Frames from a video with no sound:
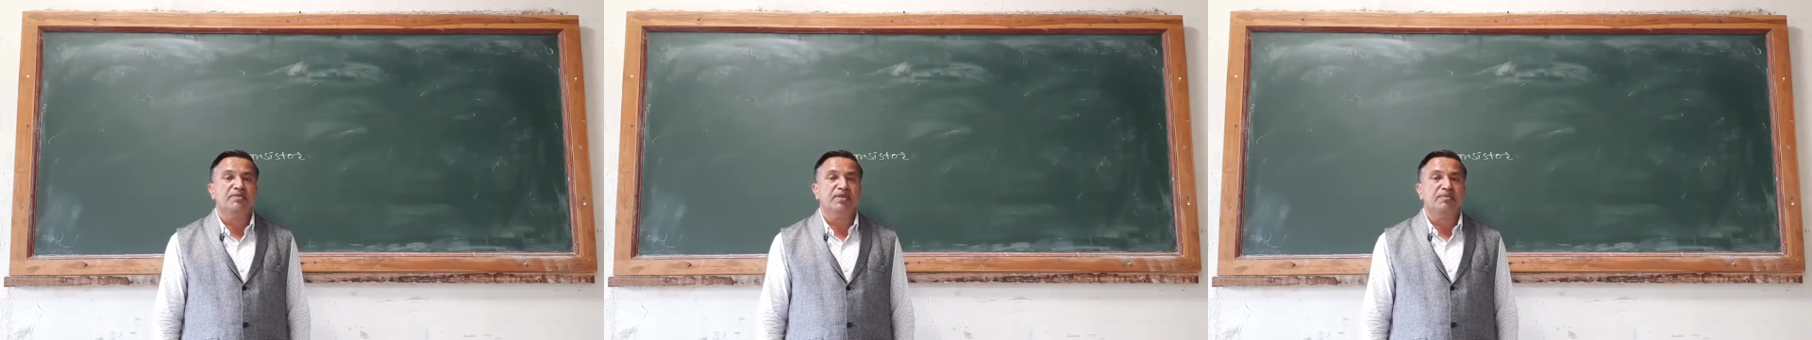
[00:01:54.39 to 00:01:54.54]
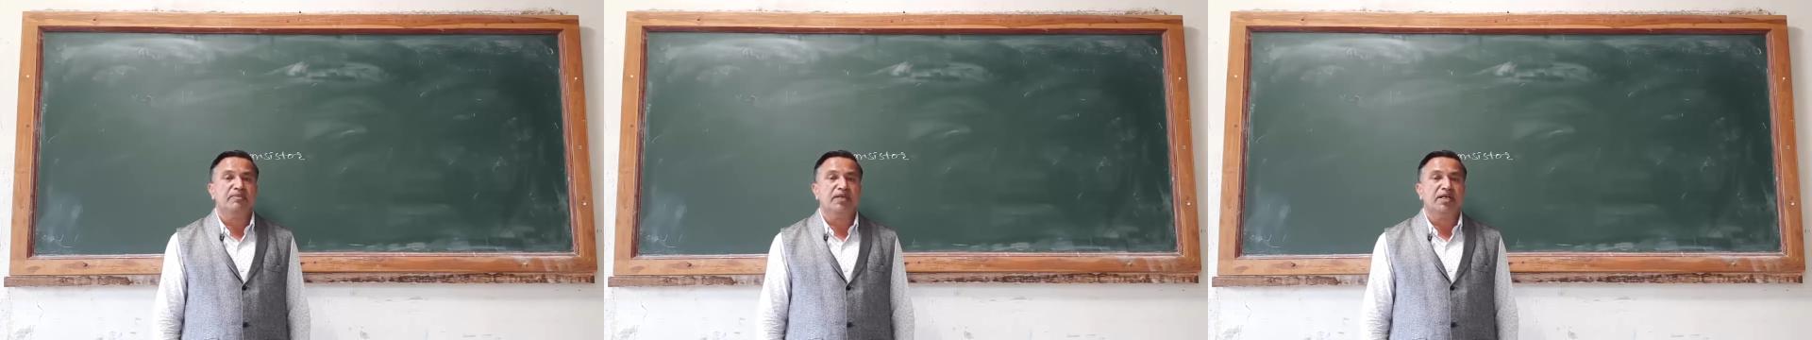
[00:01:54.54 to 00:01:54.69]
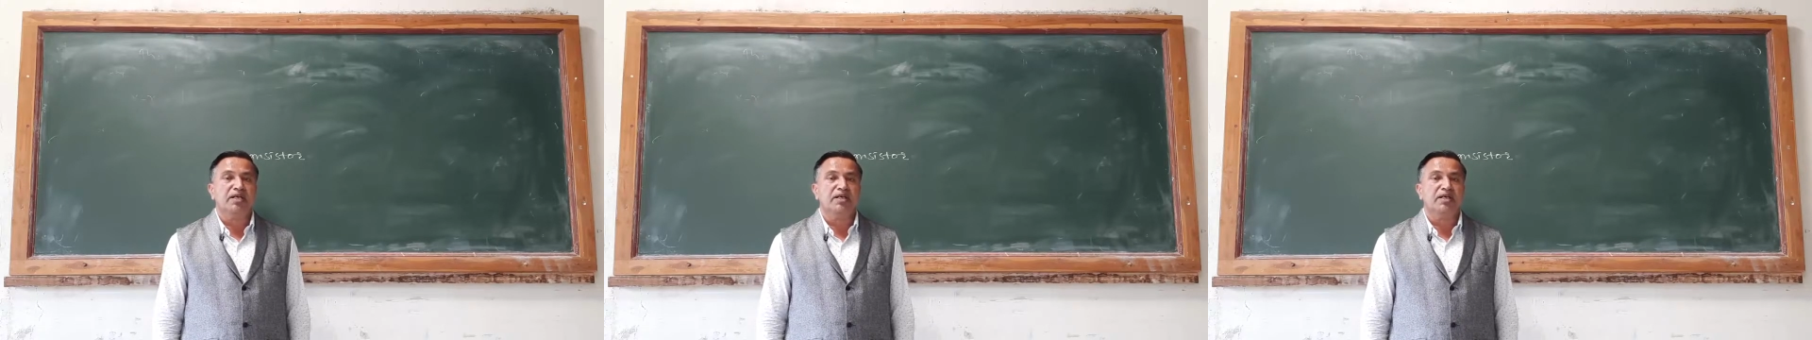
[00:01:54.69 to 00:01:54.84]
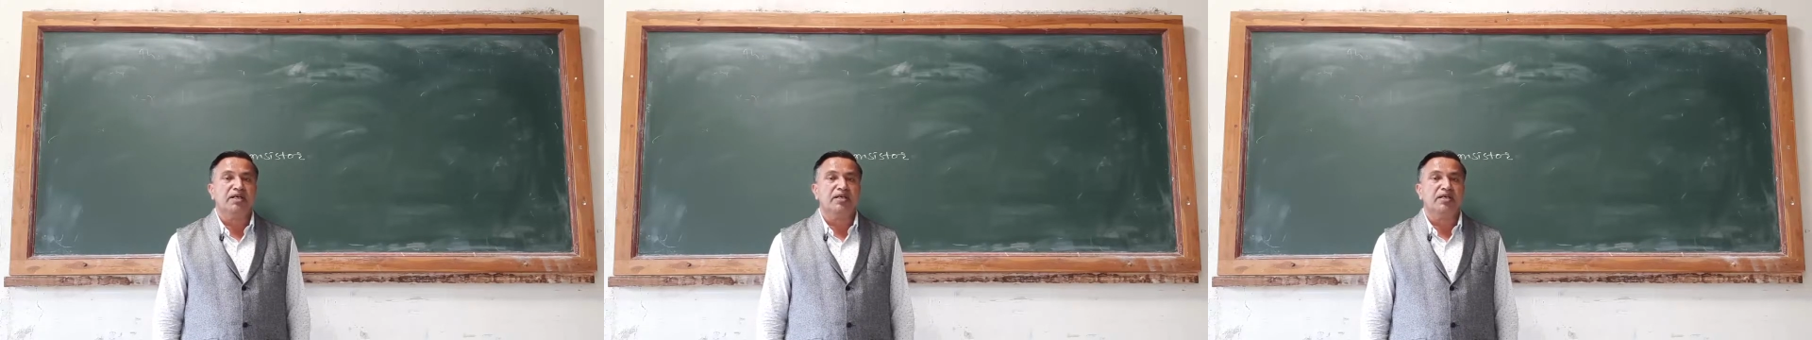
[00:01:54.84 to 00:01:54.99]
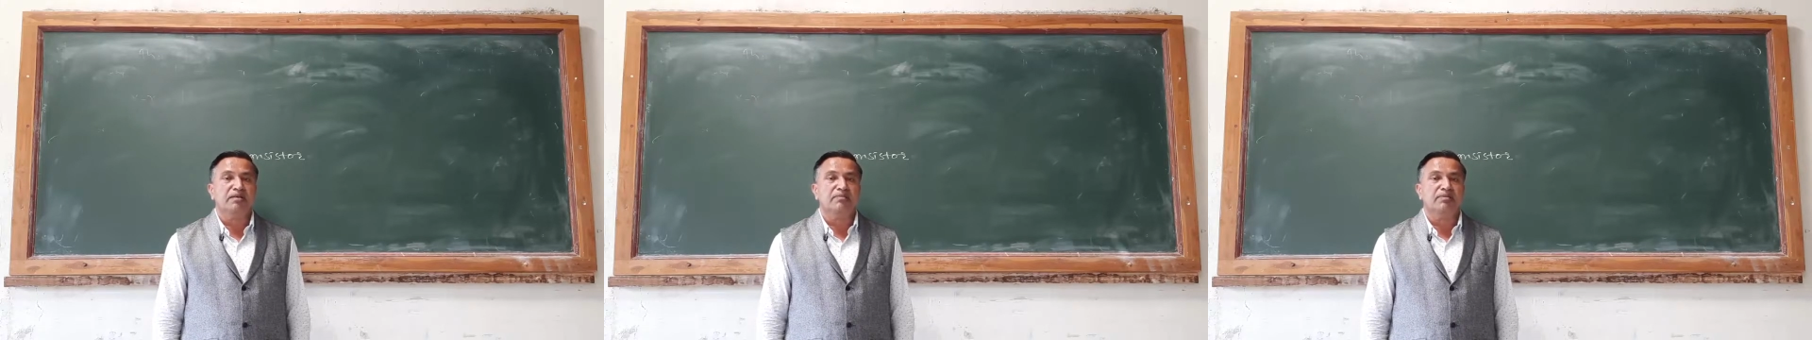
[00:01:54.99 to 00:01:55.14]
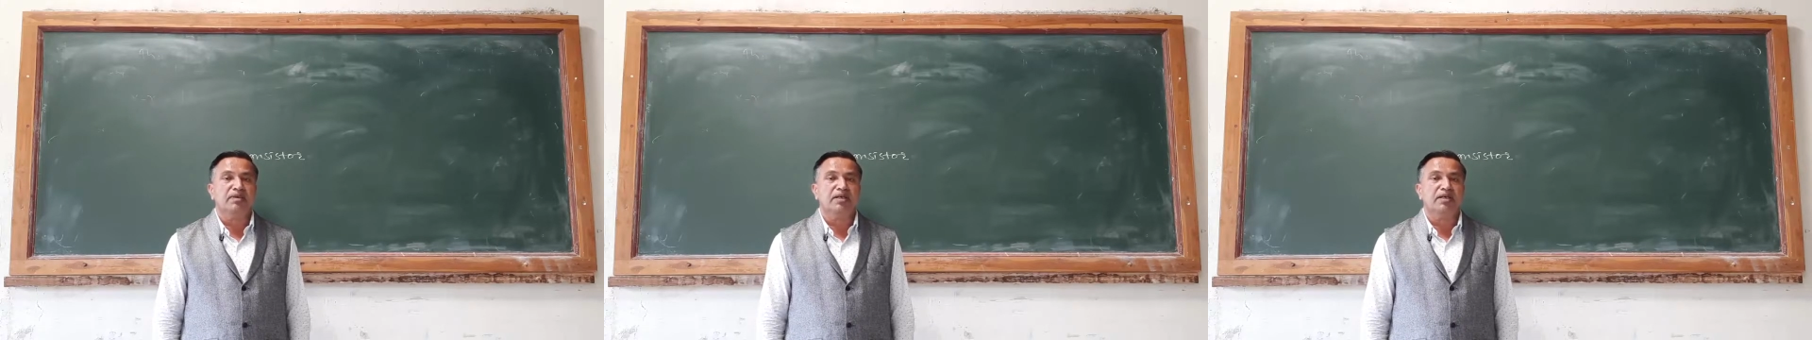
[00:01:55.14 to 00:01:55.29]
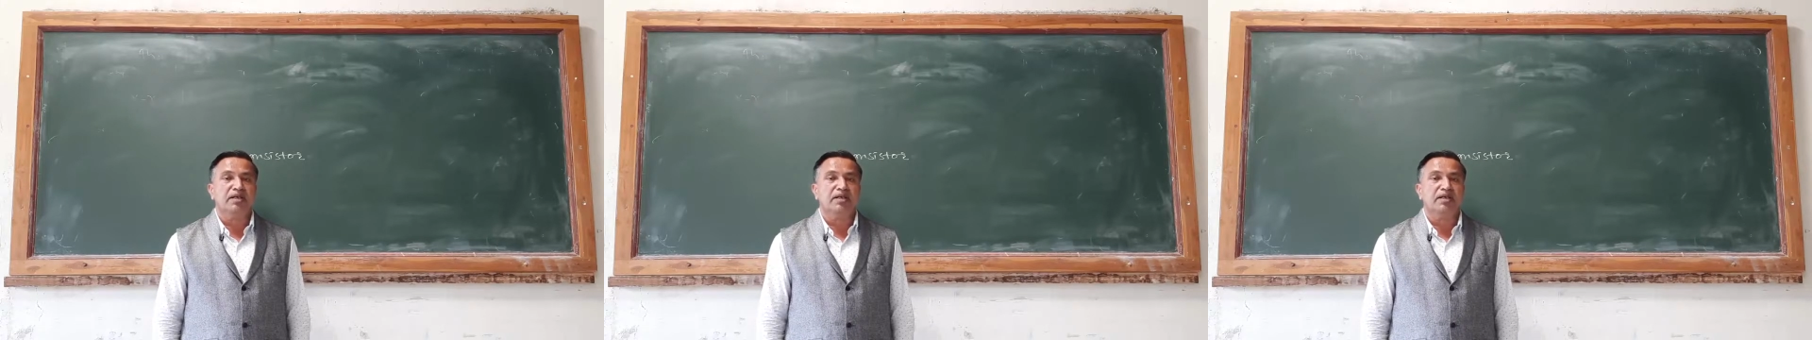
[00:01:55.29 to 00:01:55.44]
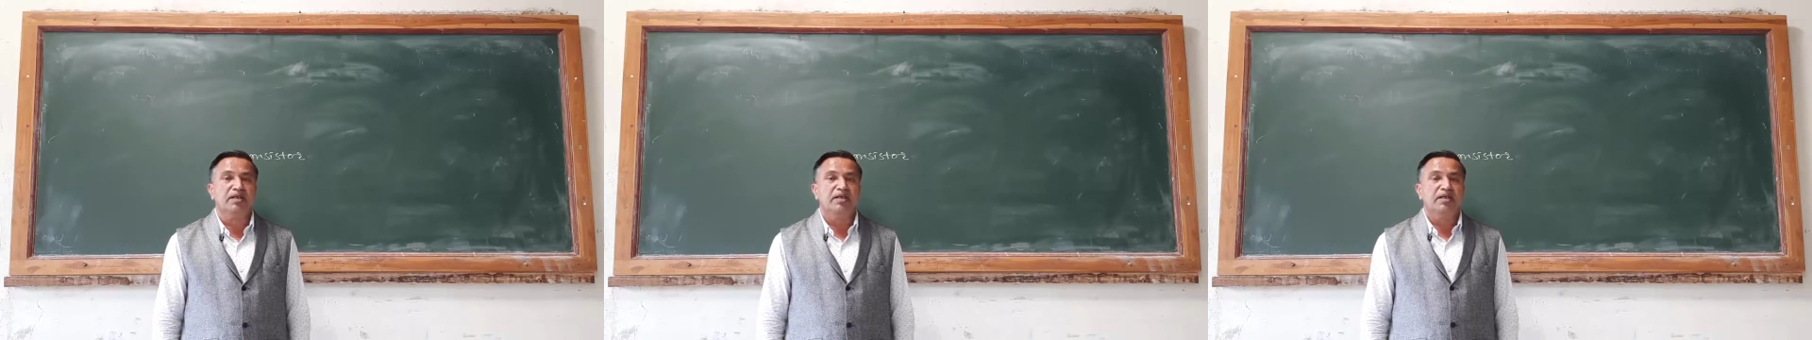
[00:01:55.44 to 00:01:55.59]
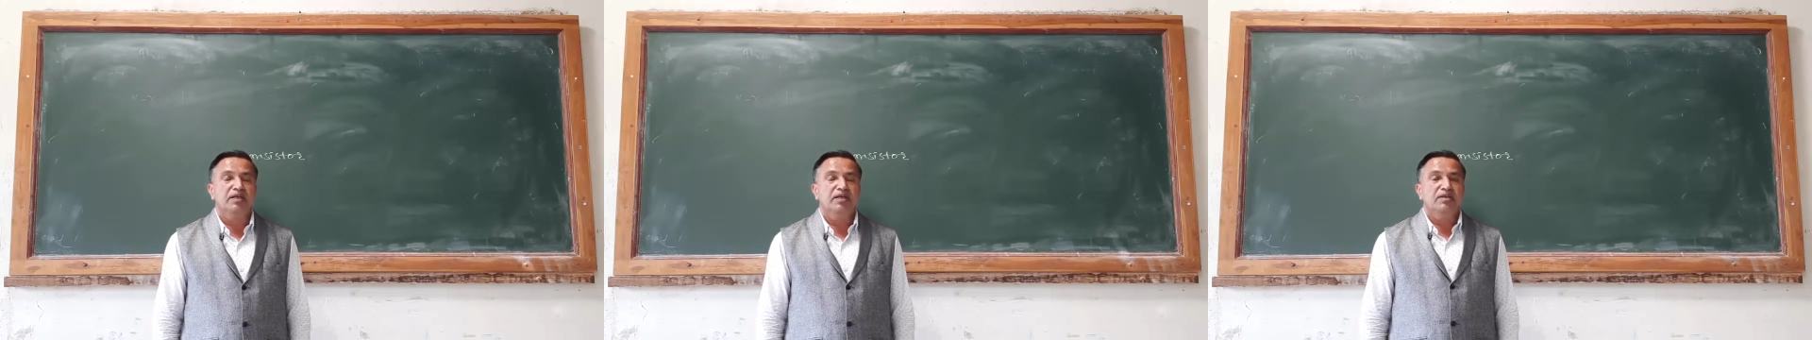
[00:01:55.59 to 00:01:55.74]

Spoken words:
semiconductor material.